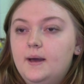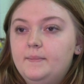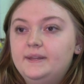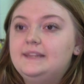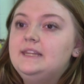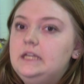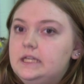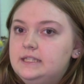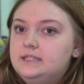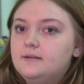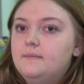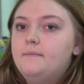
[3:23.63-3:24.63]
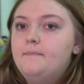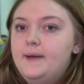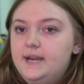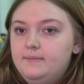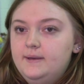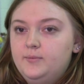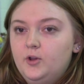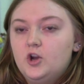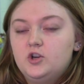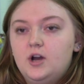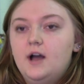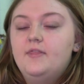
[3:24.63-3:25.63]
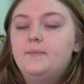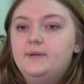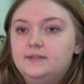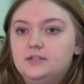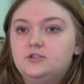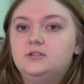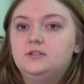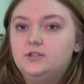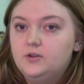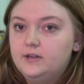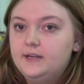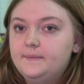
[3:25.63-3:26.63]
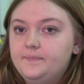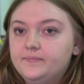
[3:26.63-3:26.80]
but the thing is, many people are not in the position to donate.